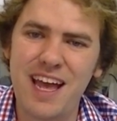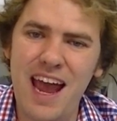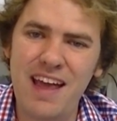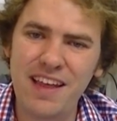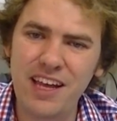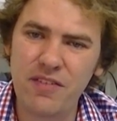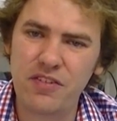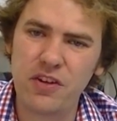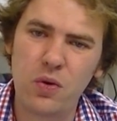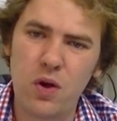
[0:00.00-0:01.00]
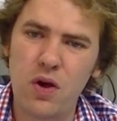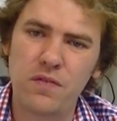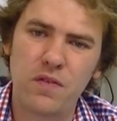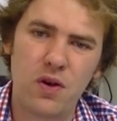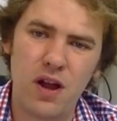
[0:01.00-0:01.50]
and they give us a
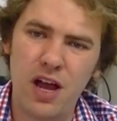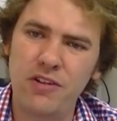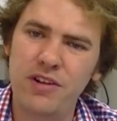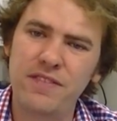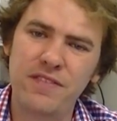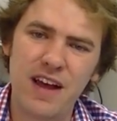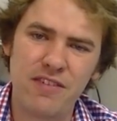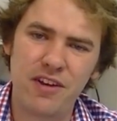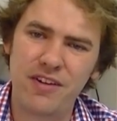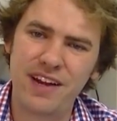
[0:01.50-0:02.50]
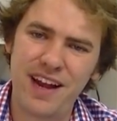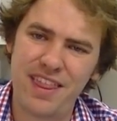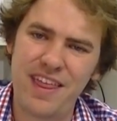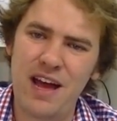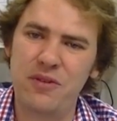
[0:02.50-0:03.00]
quote for 100, 500, and
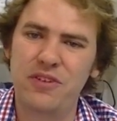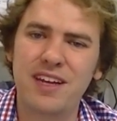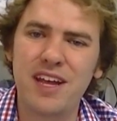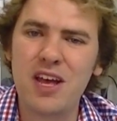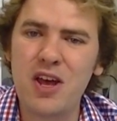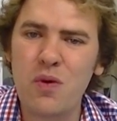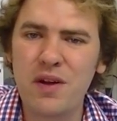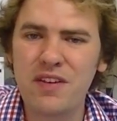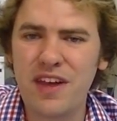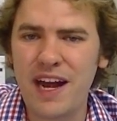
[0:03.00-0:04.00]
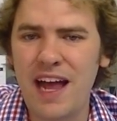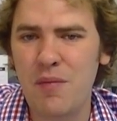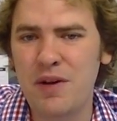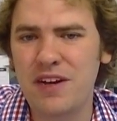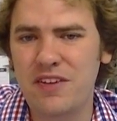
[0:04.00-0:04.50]
1,000. We decide
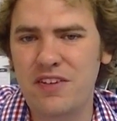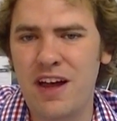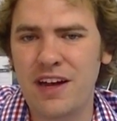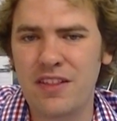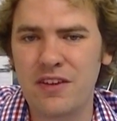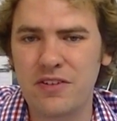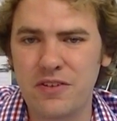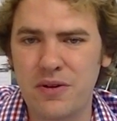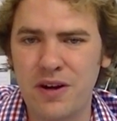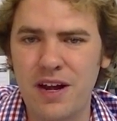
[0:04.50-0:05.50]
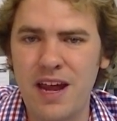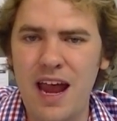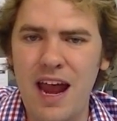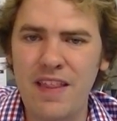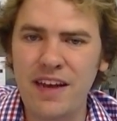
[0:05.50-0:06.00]
how many to stock in their store,
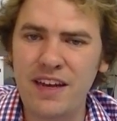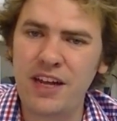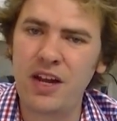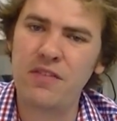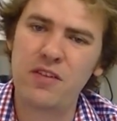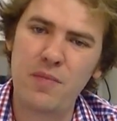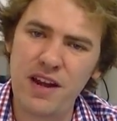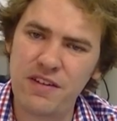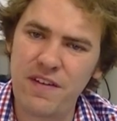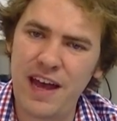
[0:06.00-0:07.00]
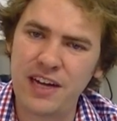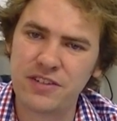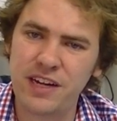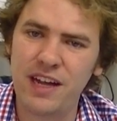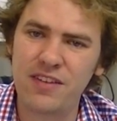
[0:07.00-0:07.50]
and they take care of the
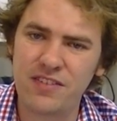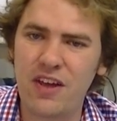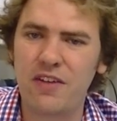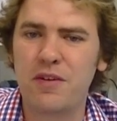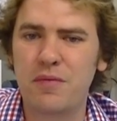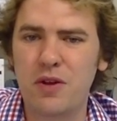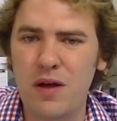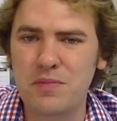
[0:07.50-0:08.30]
manufacturing and sell it from their web